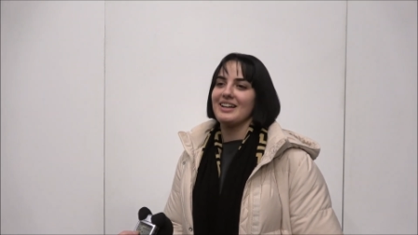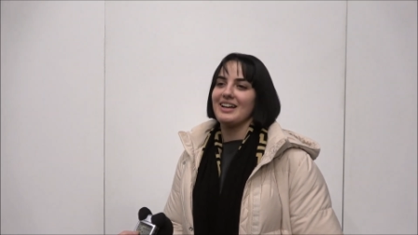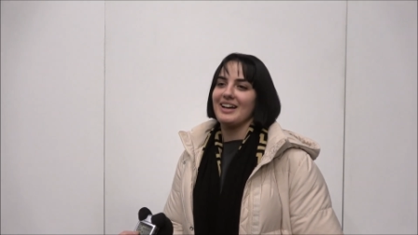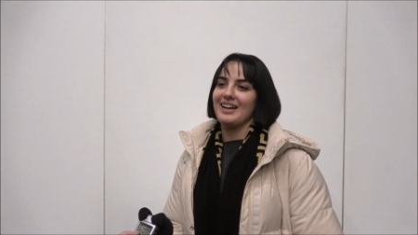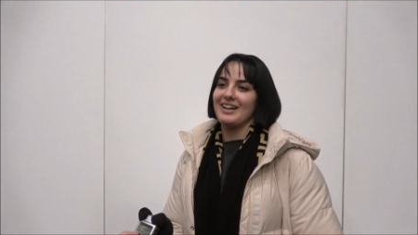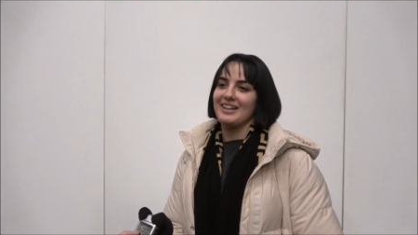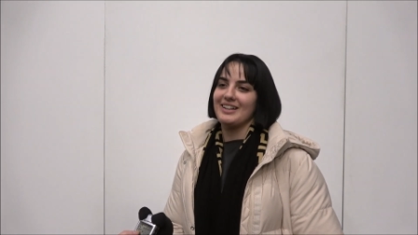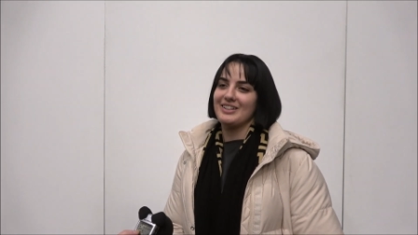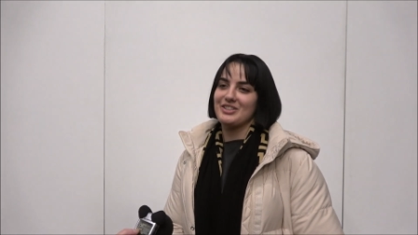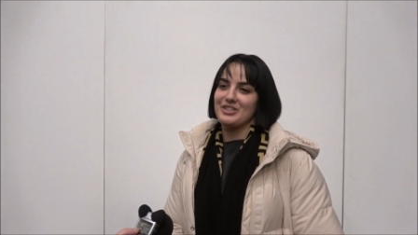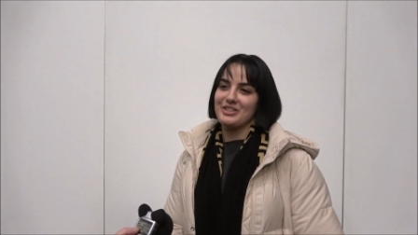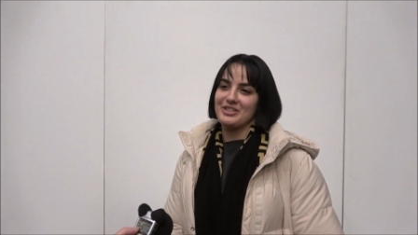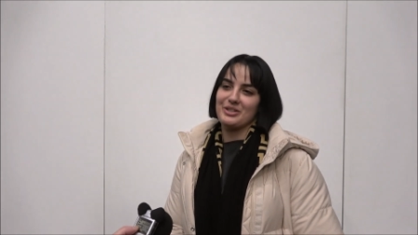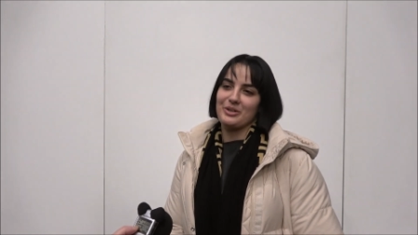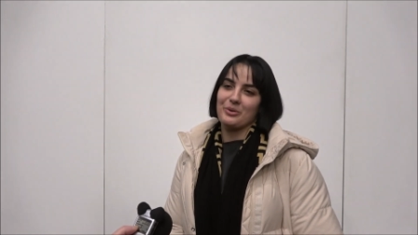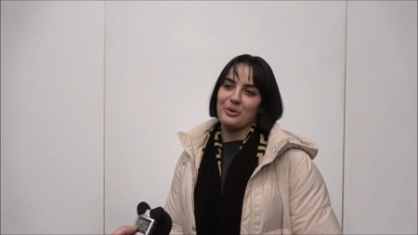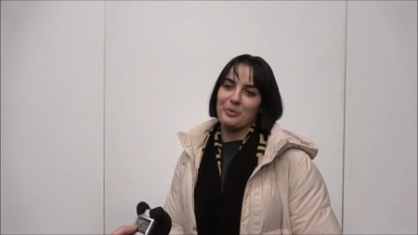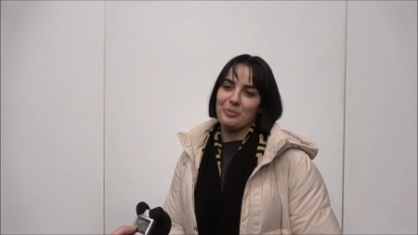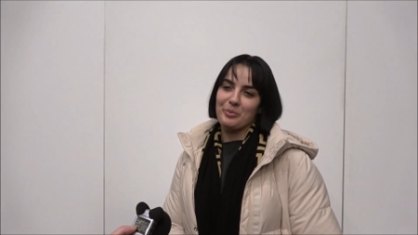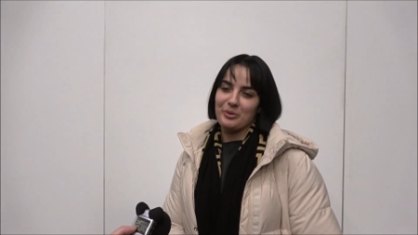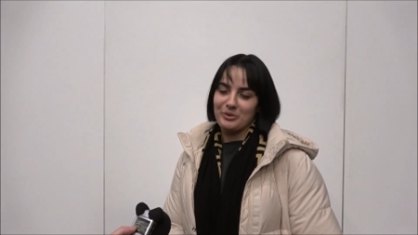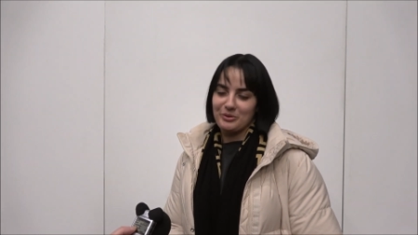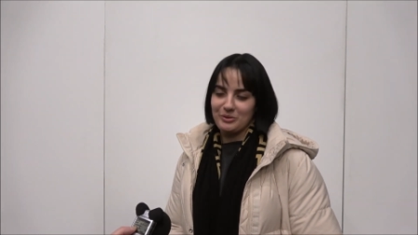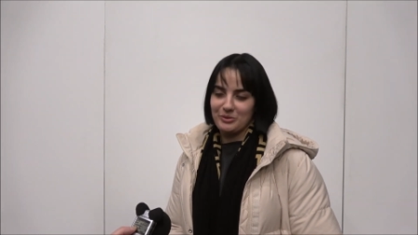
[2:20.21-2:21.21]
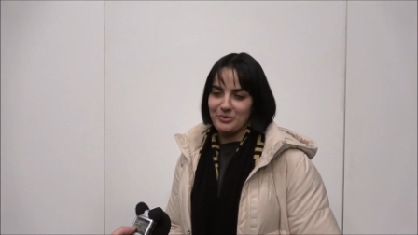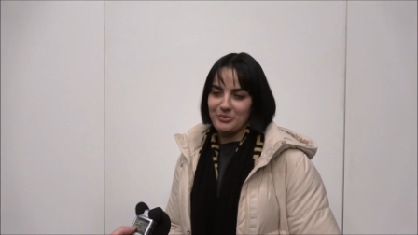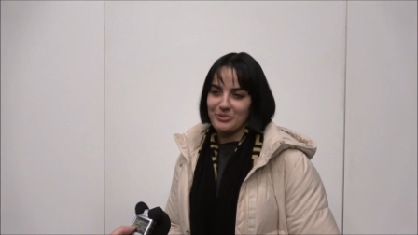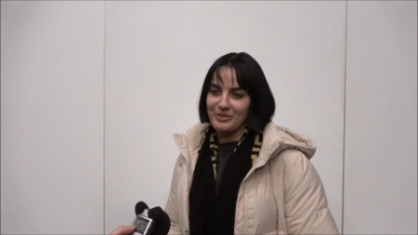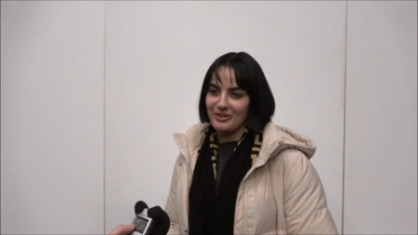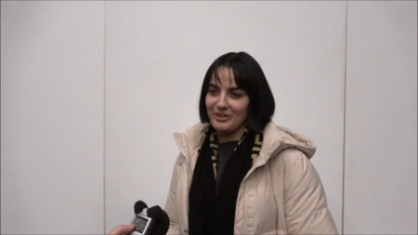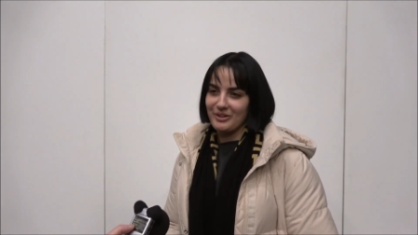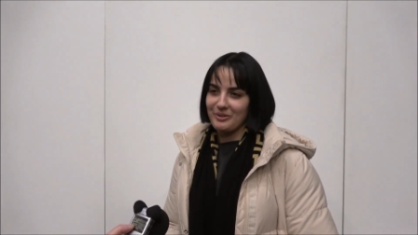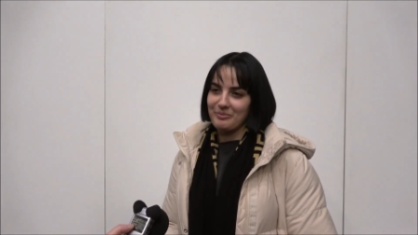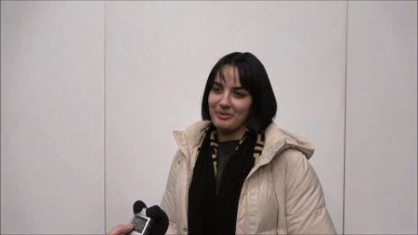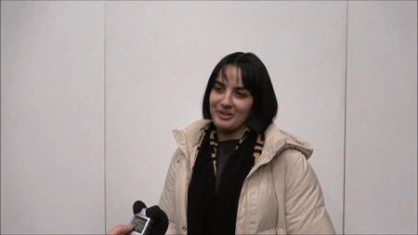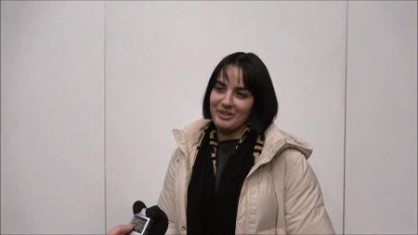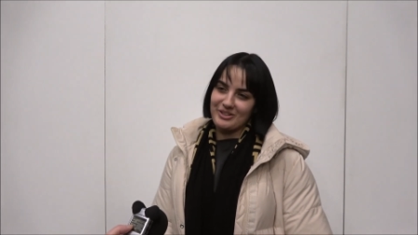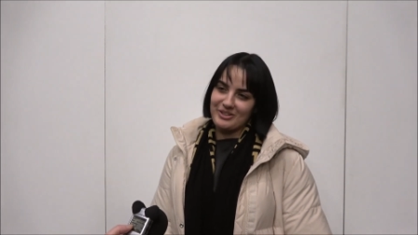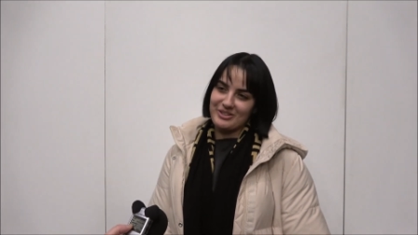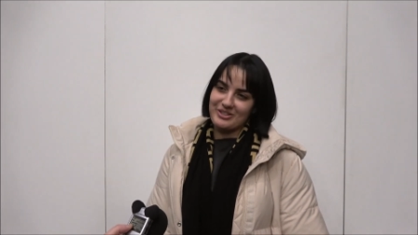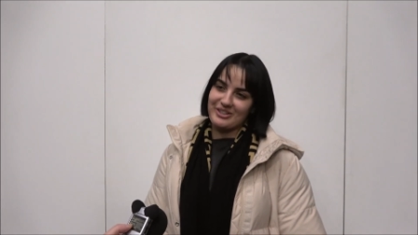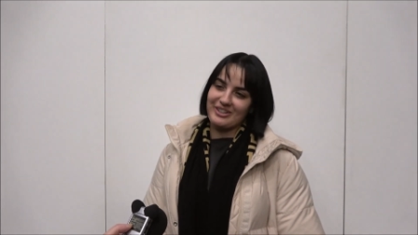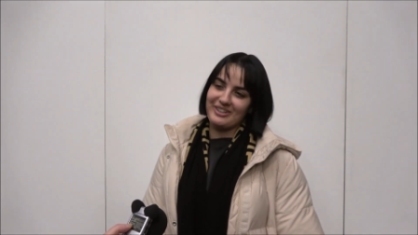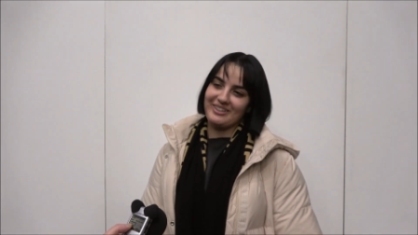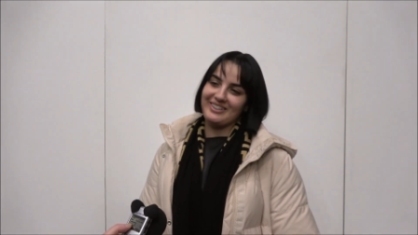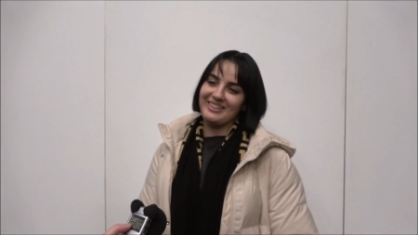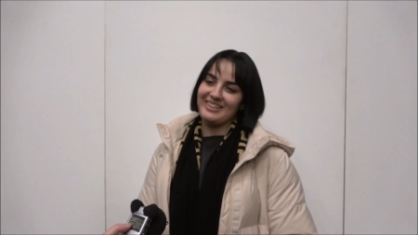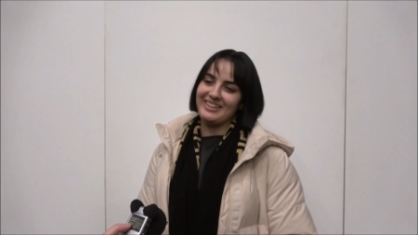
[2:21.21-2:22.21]
and she's our producer and
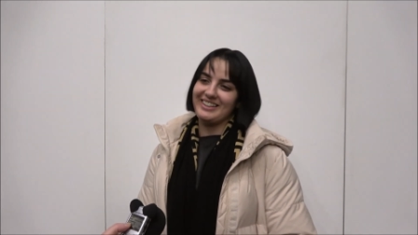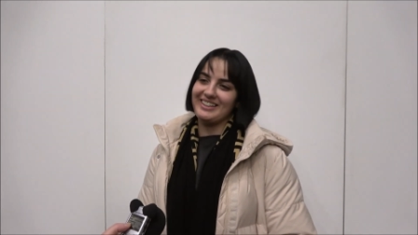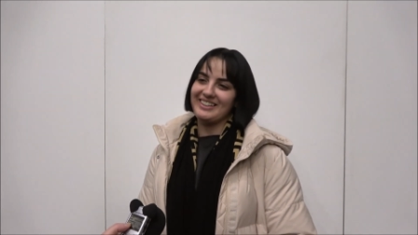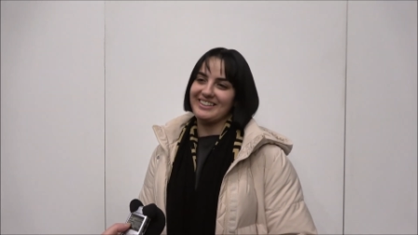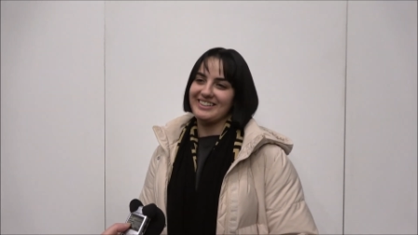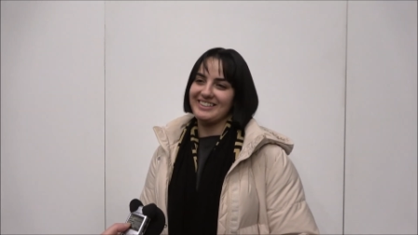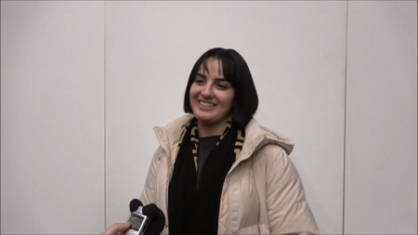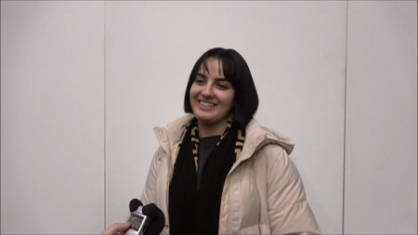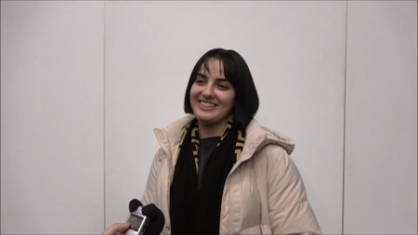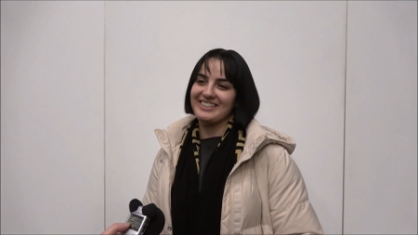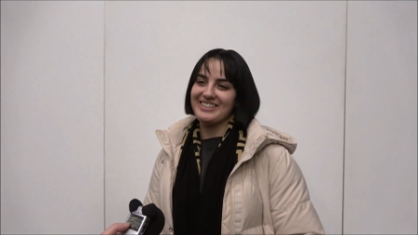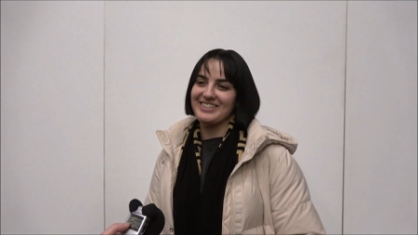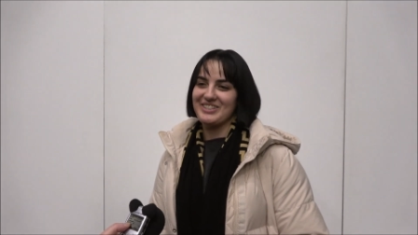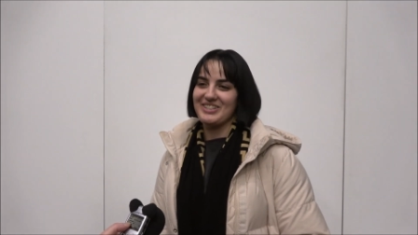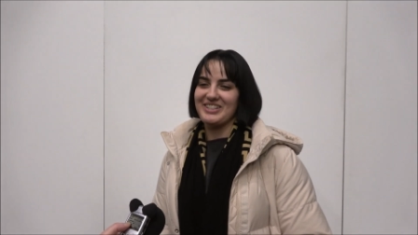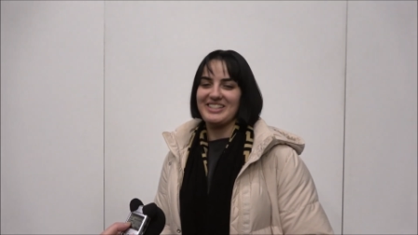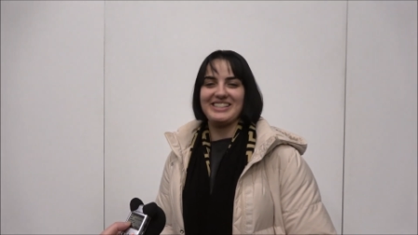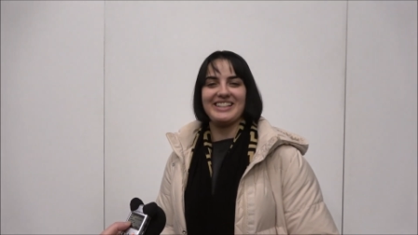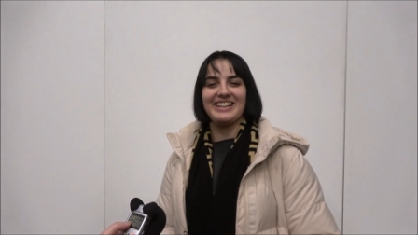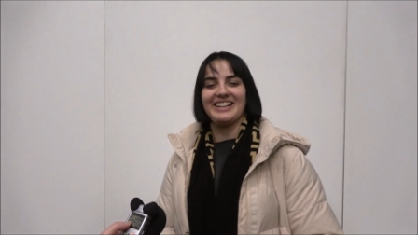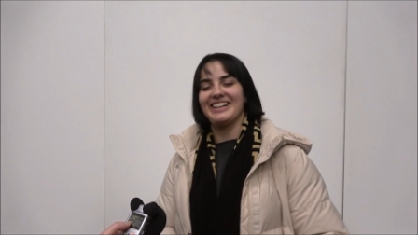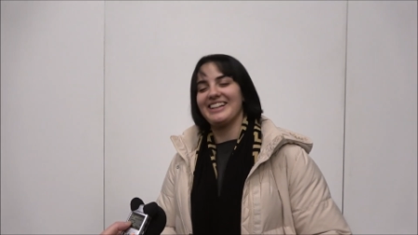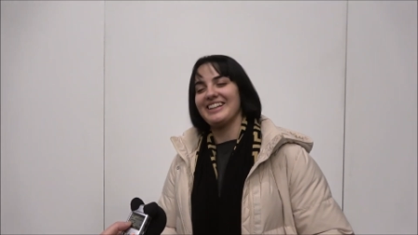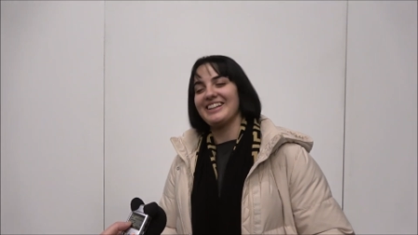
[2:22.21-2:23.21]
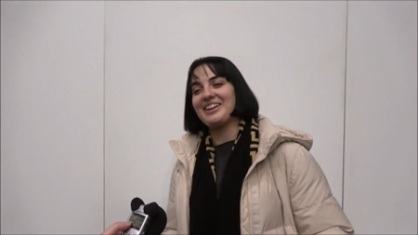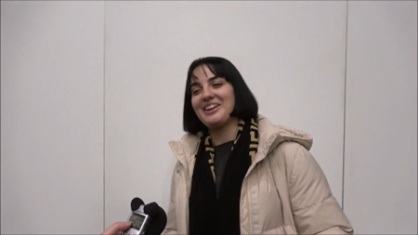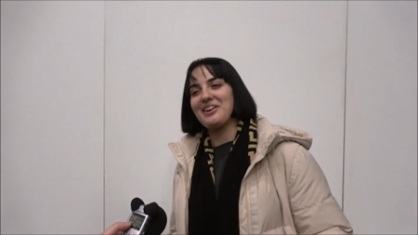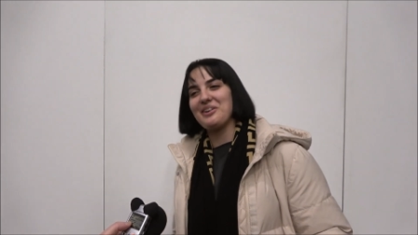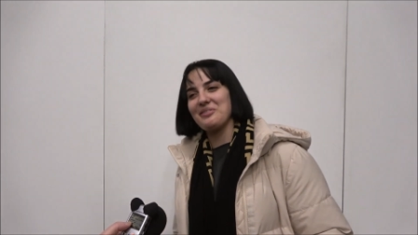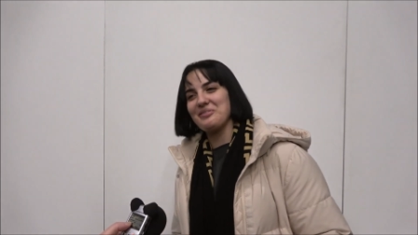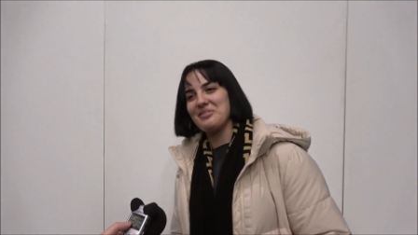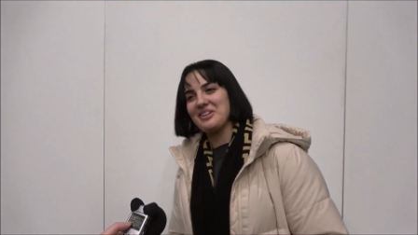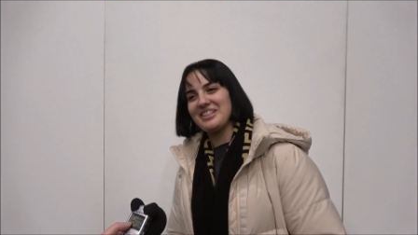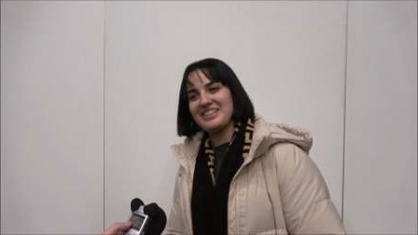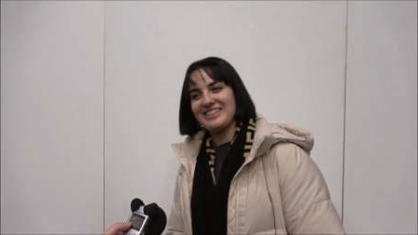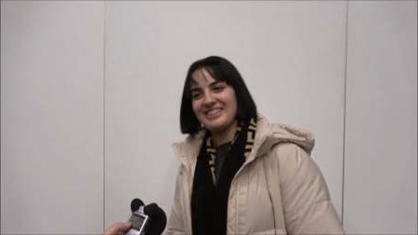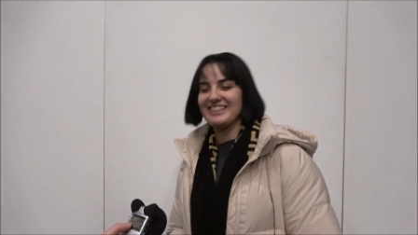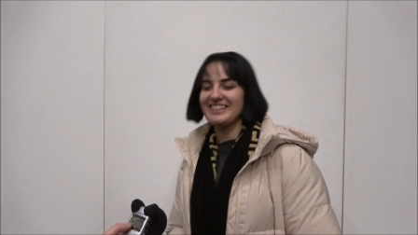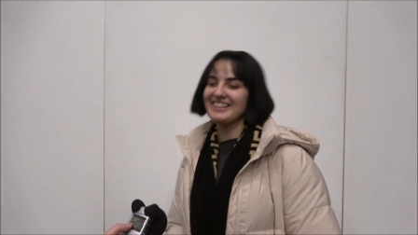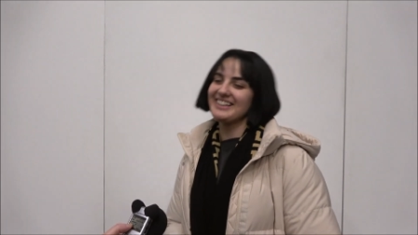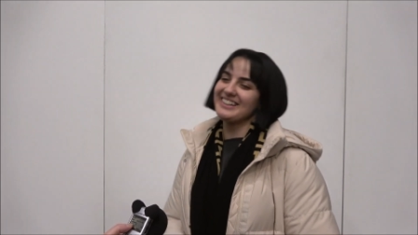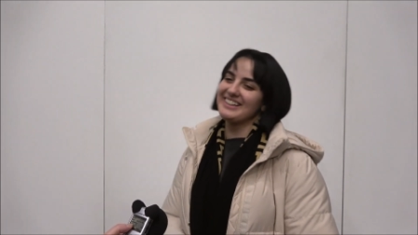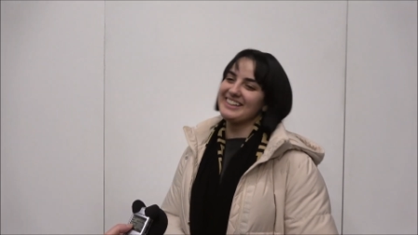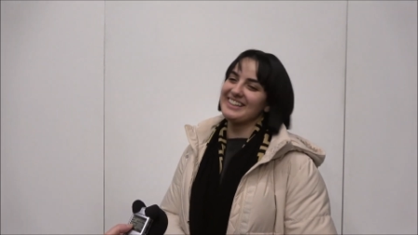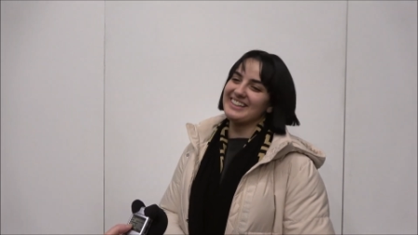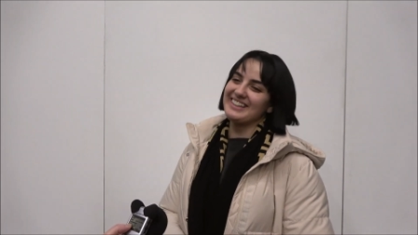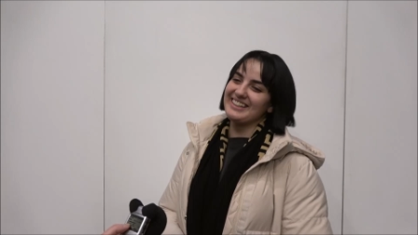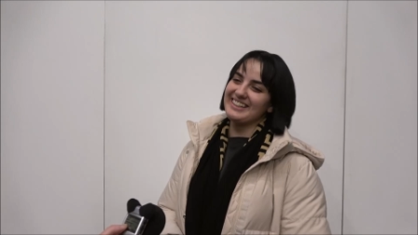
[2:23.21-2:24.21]
manager, and she's taking care of
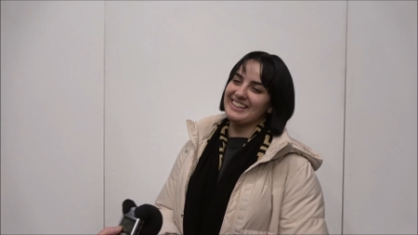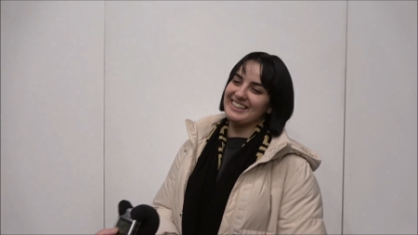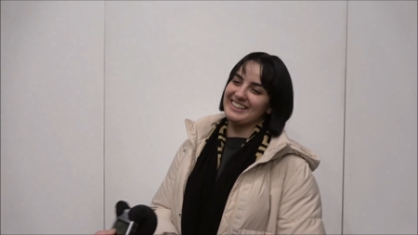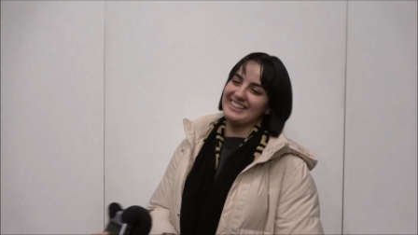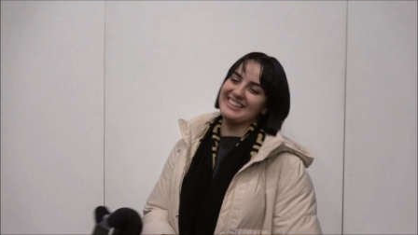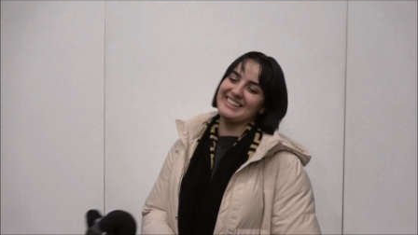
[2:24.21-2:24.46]
us.